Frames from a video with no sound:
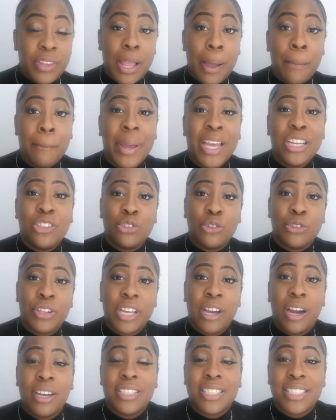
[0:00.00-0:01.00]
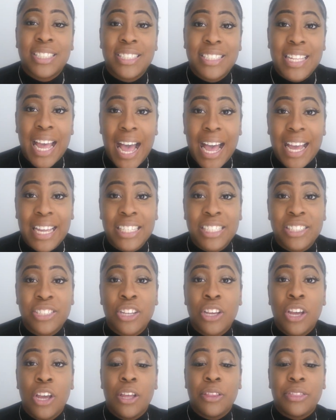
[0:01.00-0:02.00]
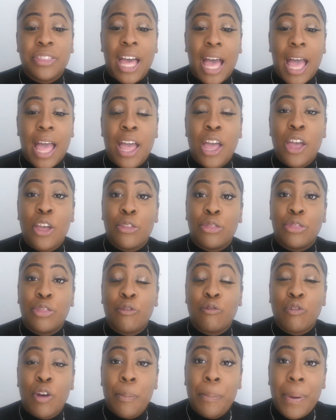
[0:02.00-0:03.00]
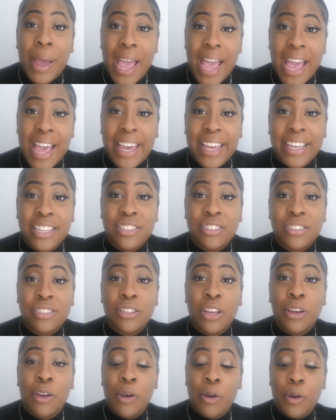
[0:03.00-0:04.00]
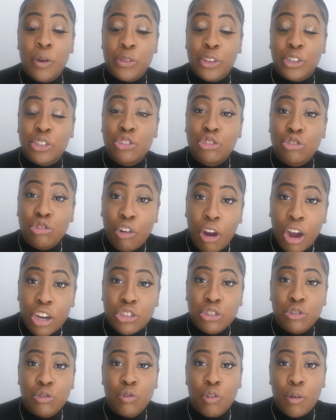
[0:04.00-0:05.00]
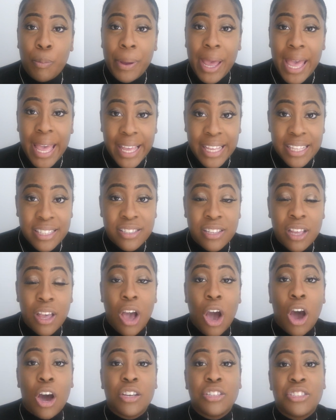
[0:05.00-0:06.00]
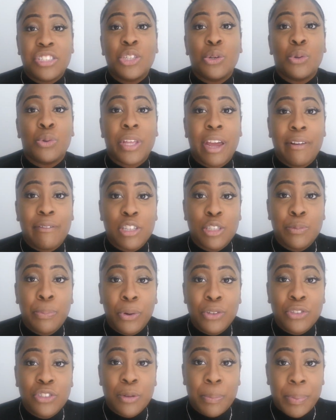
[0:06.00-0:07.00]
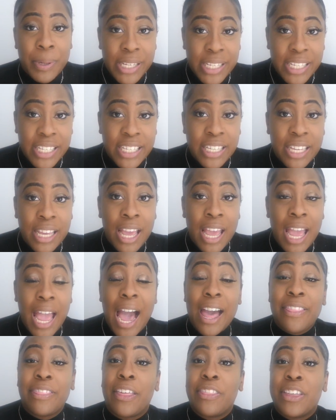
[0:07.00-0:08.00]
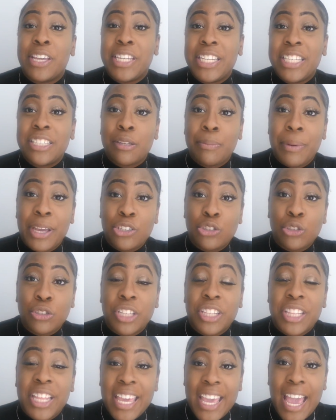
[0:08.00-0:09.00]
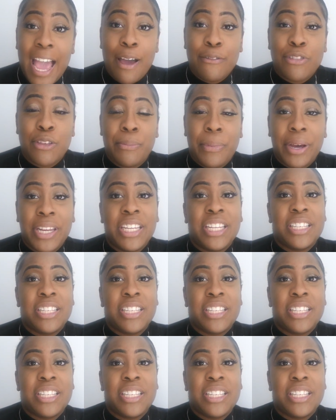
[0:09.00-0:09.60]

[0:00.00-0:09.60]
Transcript: Make sure they understand that the repairs, the structural repairs, are still their responsibility, and that they need to make sure that they have the money